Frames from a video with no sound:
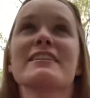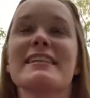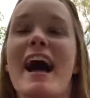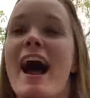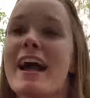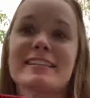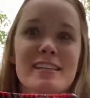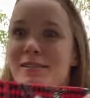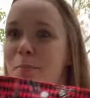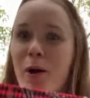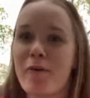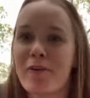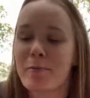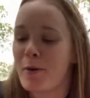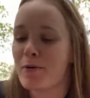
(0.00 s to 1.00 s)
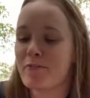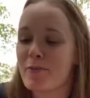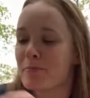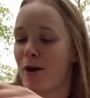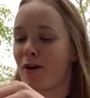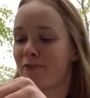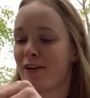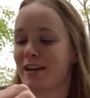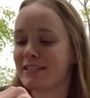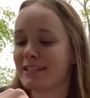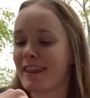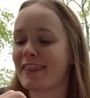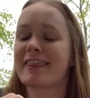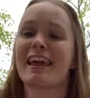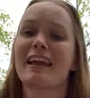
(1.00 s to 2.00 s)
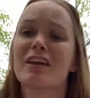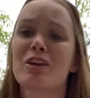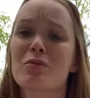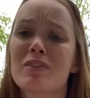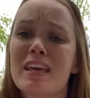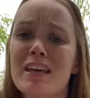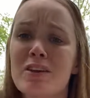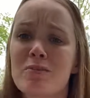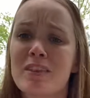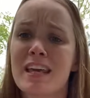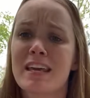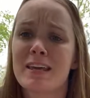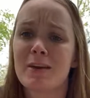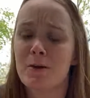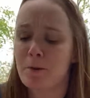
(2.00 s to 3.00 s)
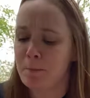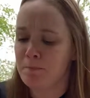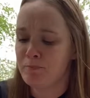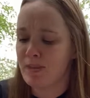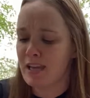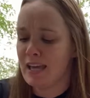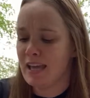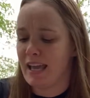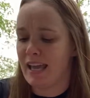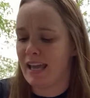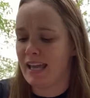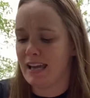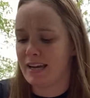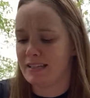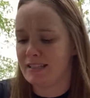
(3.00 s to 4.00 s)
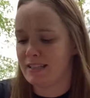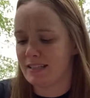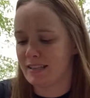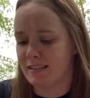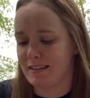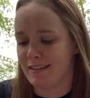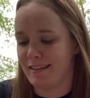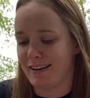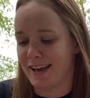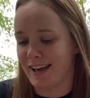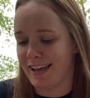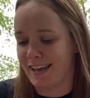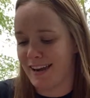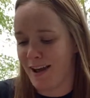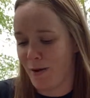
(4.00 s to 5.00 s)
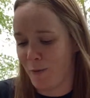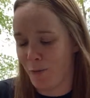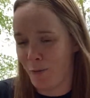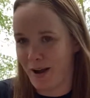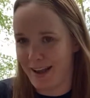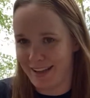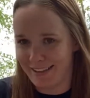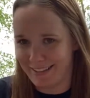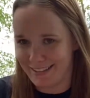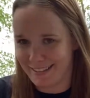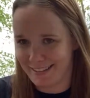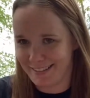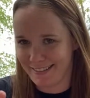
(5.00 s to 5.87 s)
size. It's perfect, perfect, perfect. Thank you, thank you, thank you. And I cannot wait